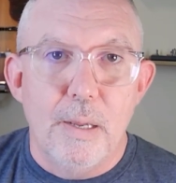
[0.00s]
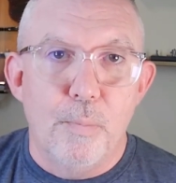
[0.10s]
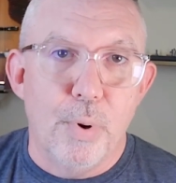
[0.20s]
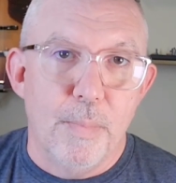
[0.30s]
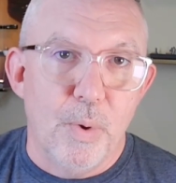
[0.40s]

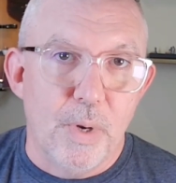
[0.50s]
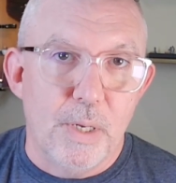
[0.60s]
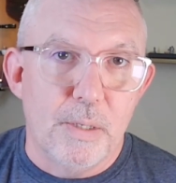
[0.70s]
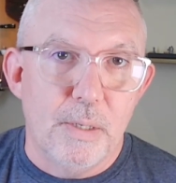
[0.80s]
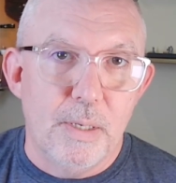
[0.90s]
promote
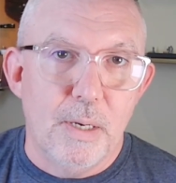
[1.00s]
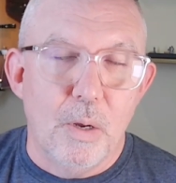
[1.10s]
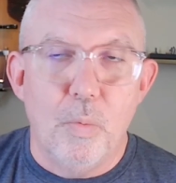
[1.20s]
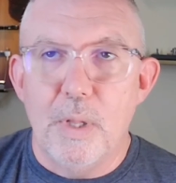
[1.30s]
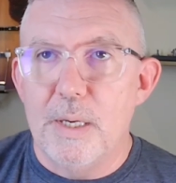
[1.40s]
it?
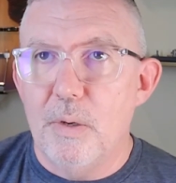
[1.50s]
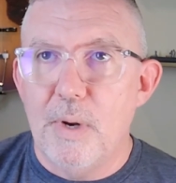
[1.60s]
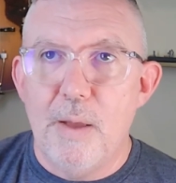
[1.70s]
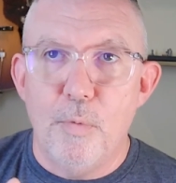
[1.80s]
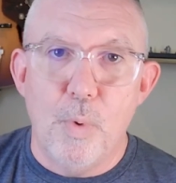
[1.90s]
Well, I
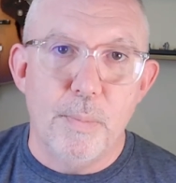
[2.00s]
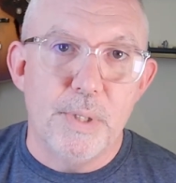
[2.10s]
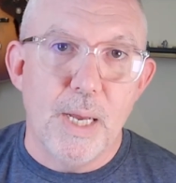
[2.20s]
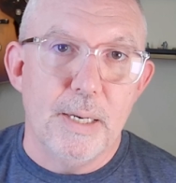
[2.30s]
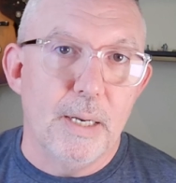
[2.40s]
don't have a
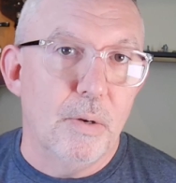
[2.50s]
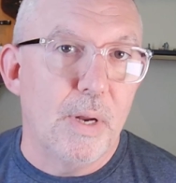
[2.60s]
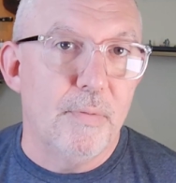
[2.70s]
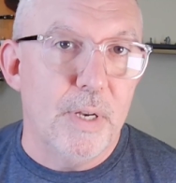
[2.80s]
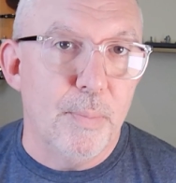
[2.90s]
website and I
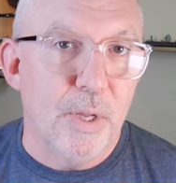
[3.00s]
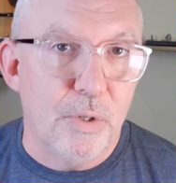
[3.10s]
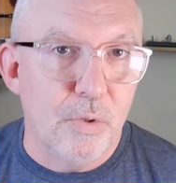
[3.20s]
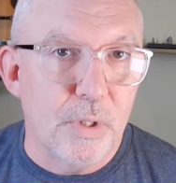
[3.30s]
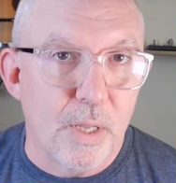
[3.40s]
don't have an email
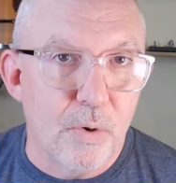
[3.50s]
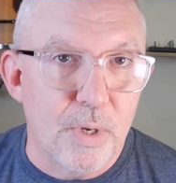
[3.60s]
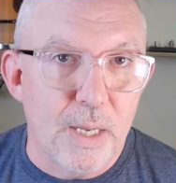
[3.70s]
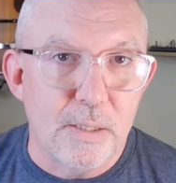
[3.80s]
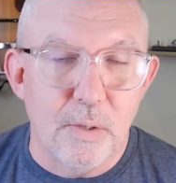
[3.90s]
newsletter
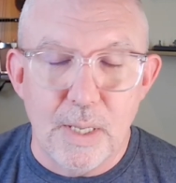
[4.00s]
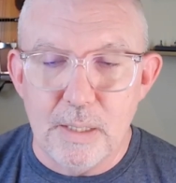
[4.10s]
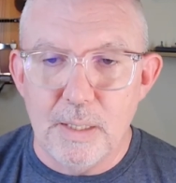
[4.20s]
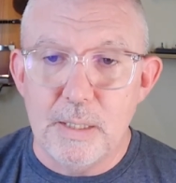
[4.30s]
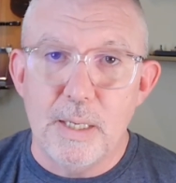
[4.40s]
yet. So
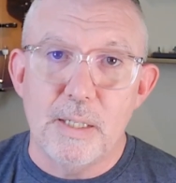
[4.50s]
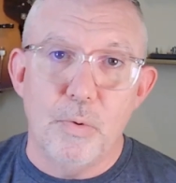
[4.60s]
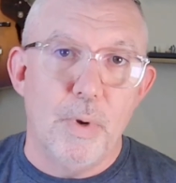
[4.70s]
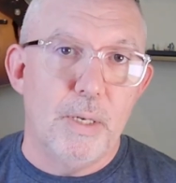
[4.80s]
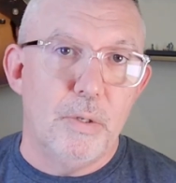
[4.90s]
that
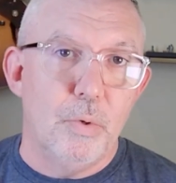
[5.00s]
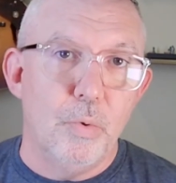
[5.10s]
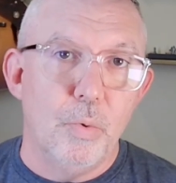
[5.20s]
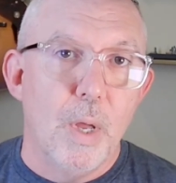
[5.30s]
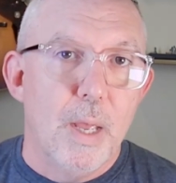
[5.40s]
takes away
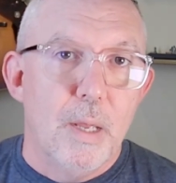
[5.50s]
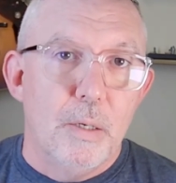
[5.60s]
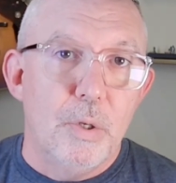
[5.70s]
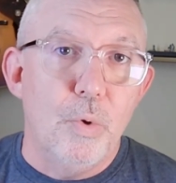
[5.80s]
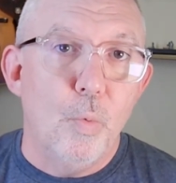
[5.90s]
two
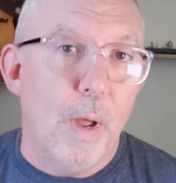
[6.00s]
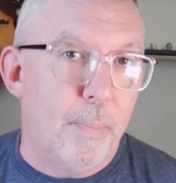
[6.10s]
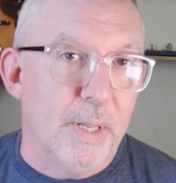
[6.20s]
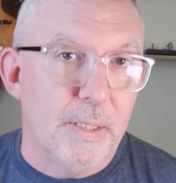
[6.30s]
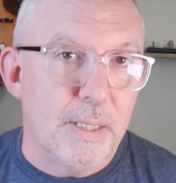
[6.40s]

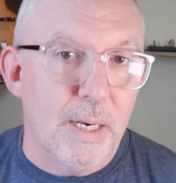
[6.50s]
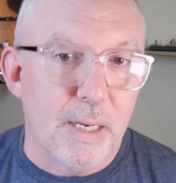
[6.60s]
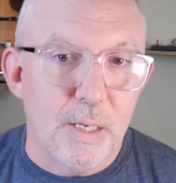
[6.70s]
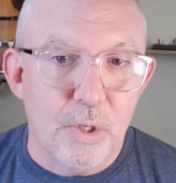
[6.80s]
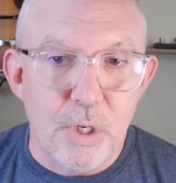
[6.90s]
weapons that
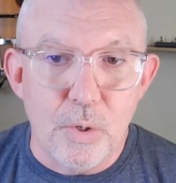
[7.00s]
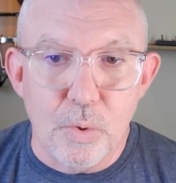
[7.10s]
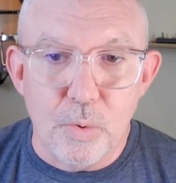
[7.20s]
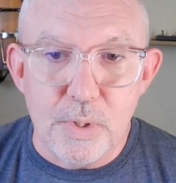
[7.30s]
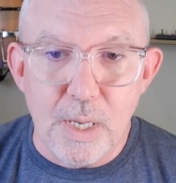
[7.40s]
I could
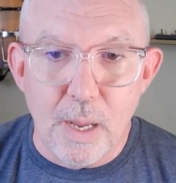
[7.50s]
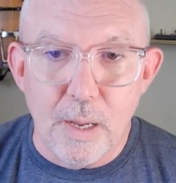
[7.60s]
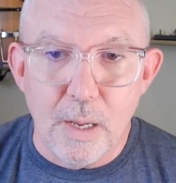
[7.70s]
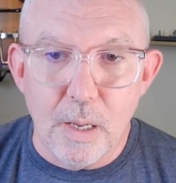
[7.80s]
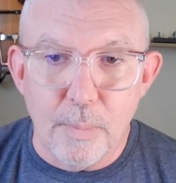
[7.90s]
use.
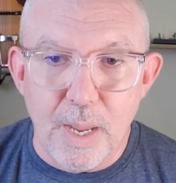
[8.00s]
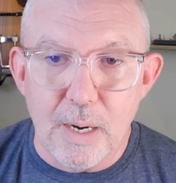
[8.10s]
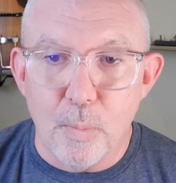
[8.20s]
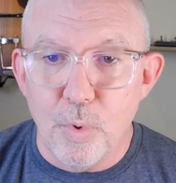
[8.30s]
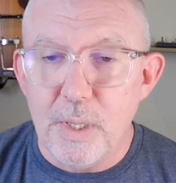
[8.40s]

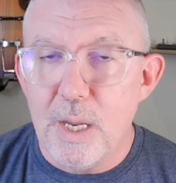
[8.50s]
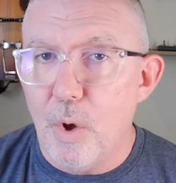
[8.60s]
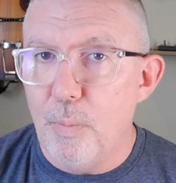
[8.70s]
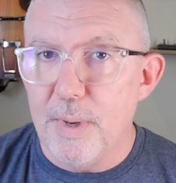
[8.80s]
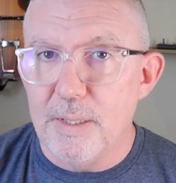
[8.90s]
And I'm really
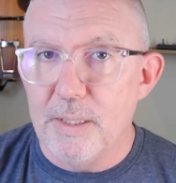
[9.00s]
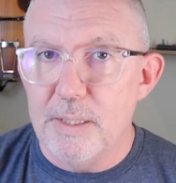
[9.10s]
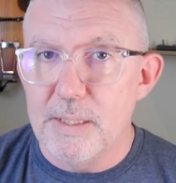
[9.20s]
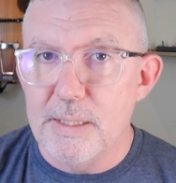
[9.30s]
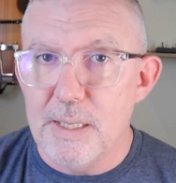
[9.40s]
hoping
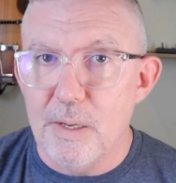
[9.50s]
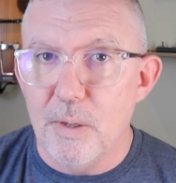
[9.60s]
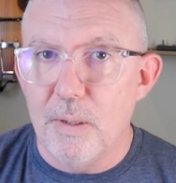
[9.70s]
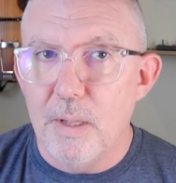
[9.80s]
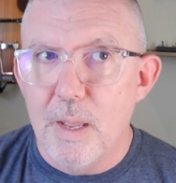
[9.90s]
that this
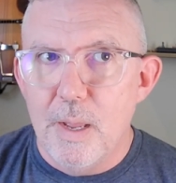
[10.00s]
sale,